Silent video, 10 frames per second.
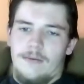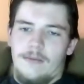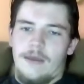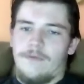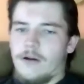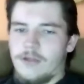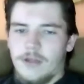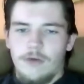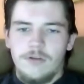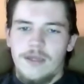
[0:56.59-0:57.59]
If there's
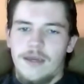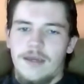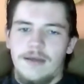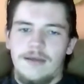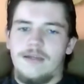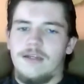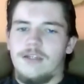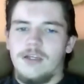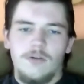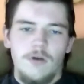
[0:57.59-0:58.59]
no stickiness and it
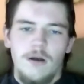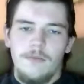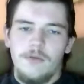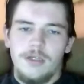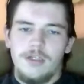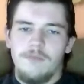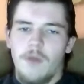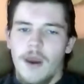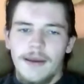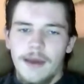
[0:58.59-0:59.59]
just crumbles as you
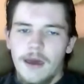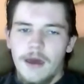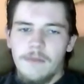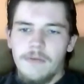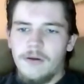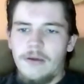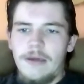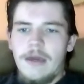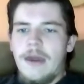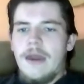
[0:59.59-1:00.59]
break it up,
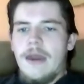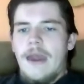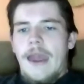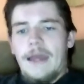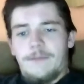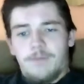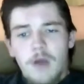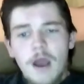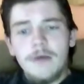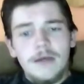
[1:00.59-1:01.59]
it's
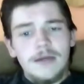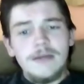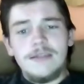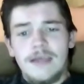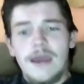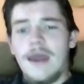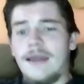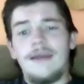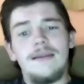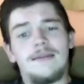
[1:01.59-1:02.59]
probably a good
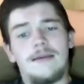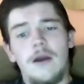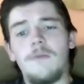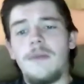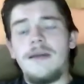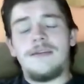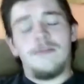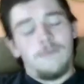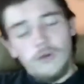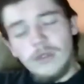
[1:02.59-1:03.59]
sign that it's going to be
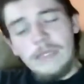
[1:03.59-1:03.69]
some really